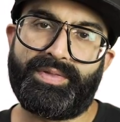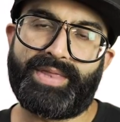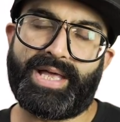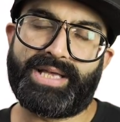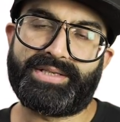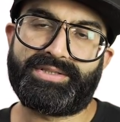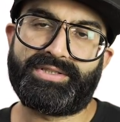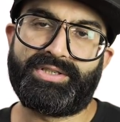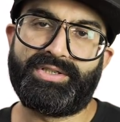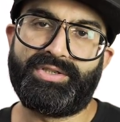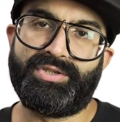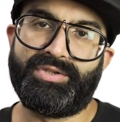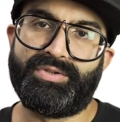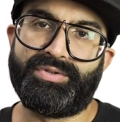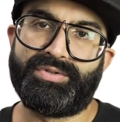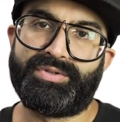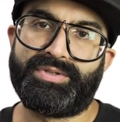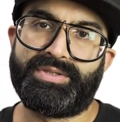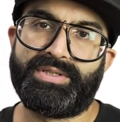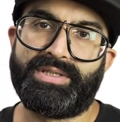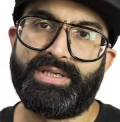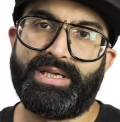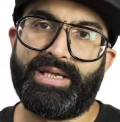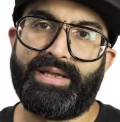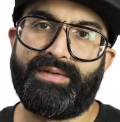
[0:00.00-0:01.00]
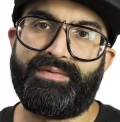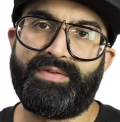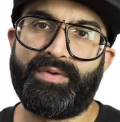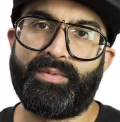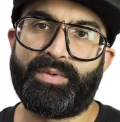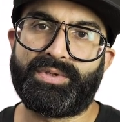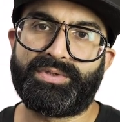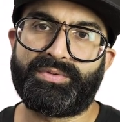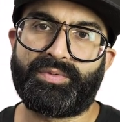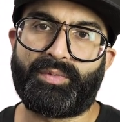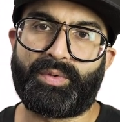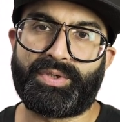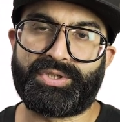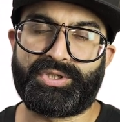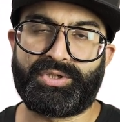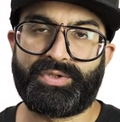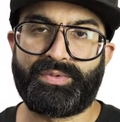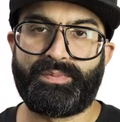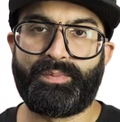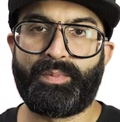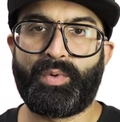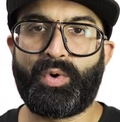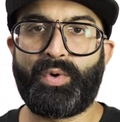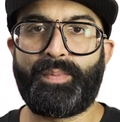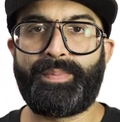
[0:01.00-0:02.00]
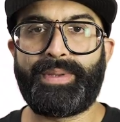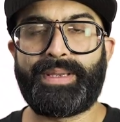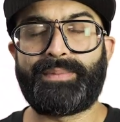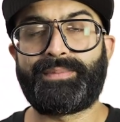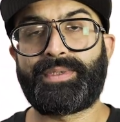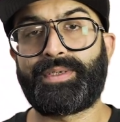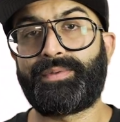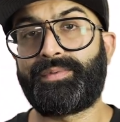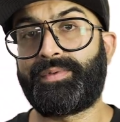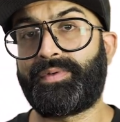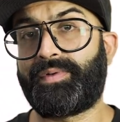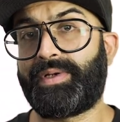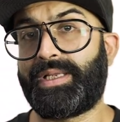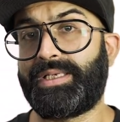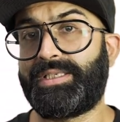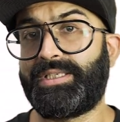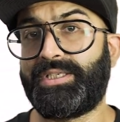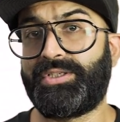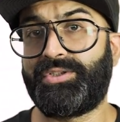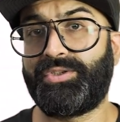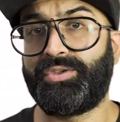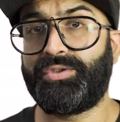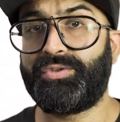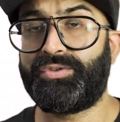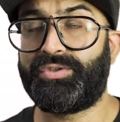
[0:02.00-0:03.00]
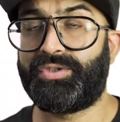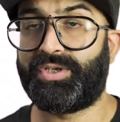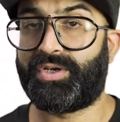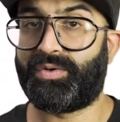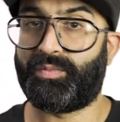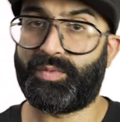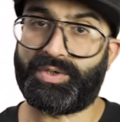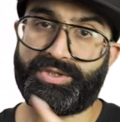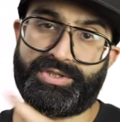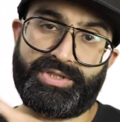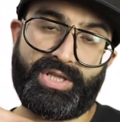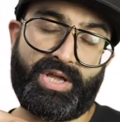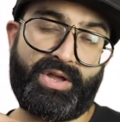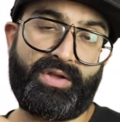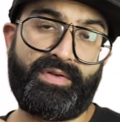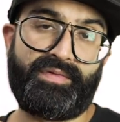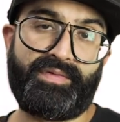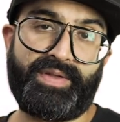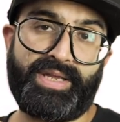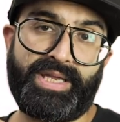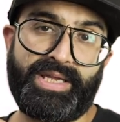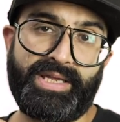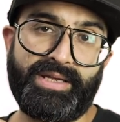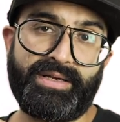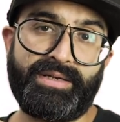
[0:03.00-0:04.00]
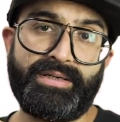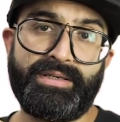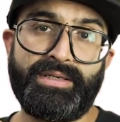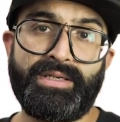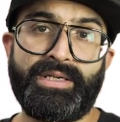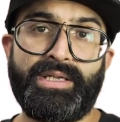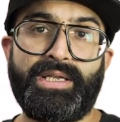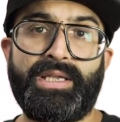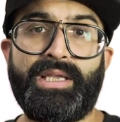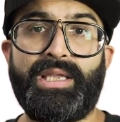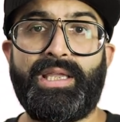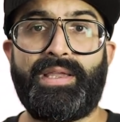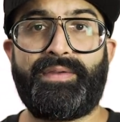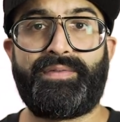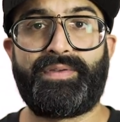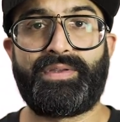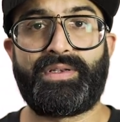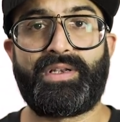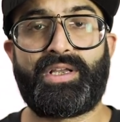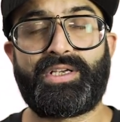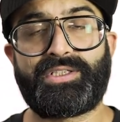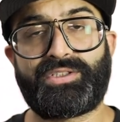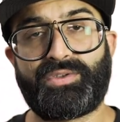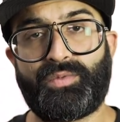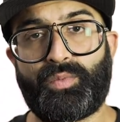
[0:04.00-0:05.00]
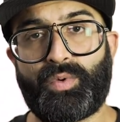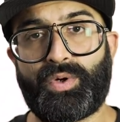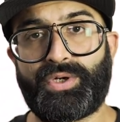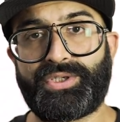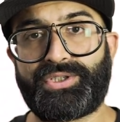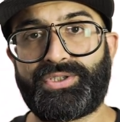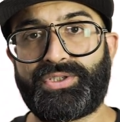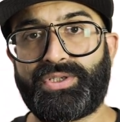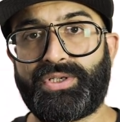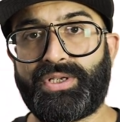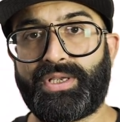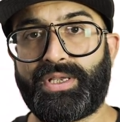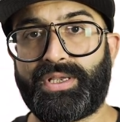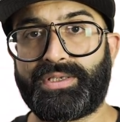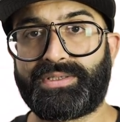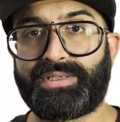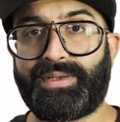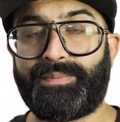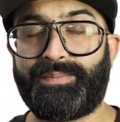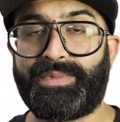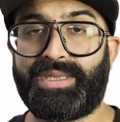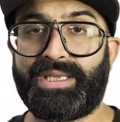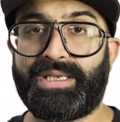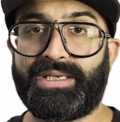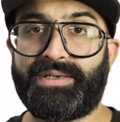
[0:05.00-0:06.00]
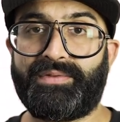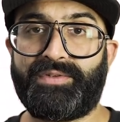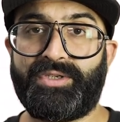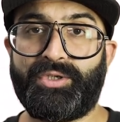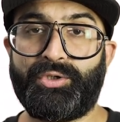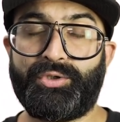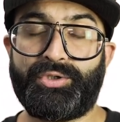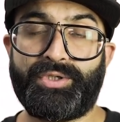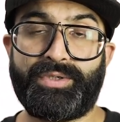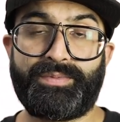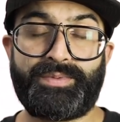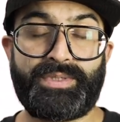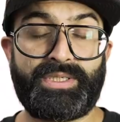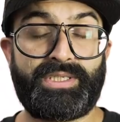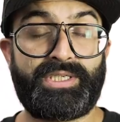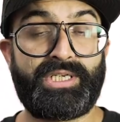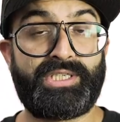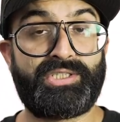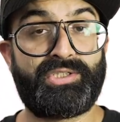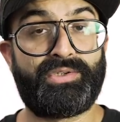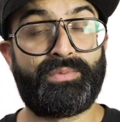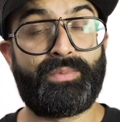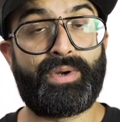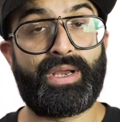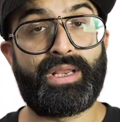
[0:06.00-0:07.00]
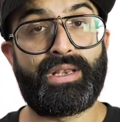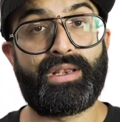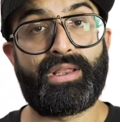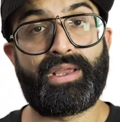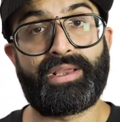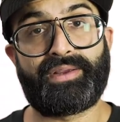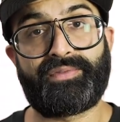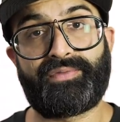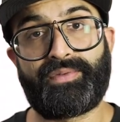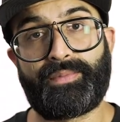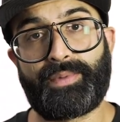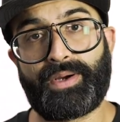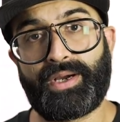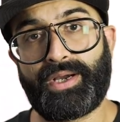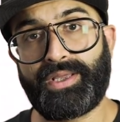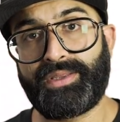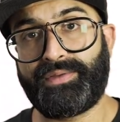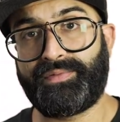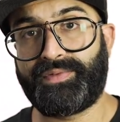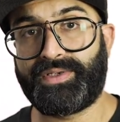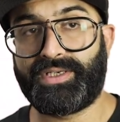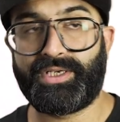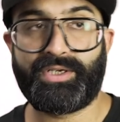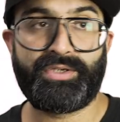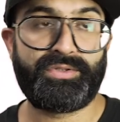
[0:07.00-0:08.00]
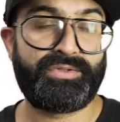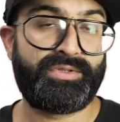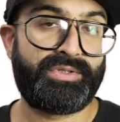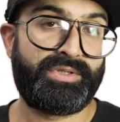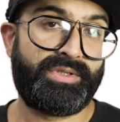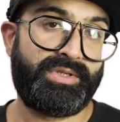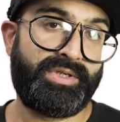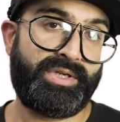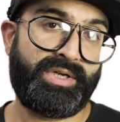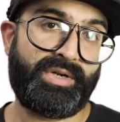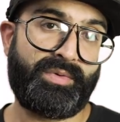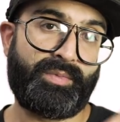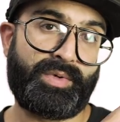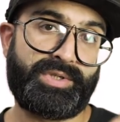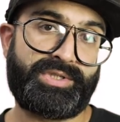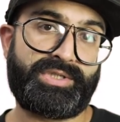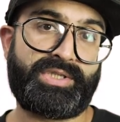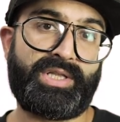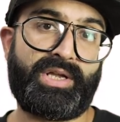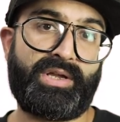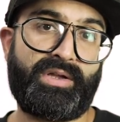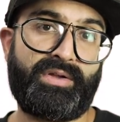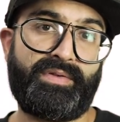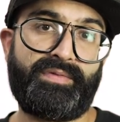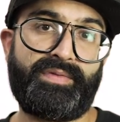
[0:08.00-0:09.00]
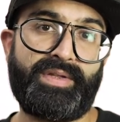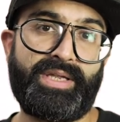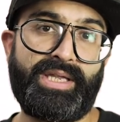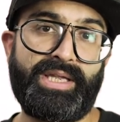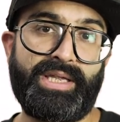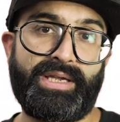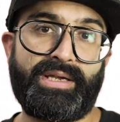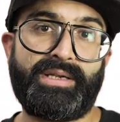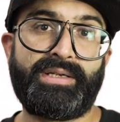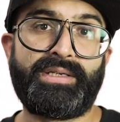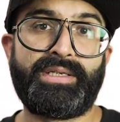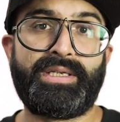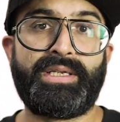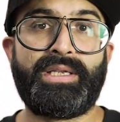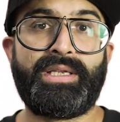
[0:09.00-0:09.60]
that's the news. If you want to watch more BMW related news, you can watch that over here. If you'd like to watch something YouTube suggests you might like from our other videos, you can watch that over here.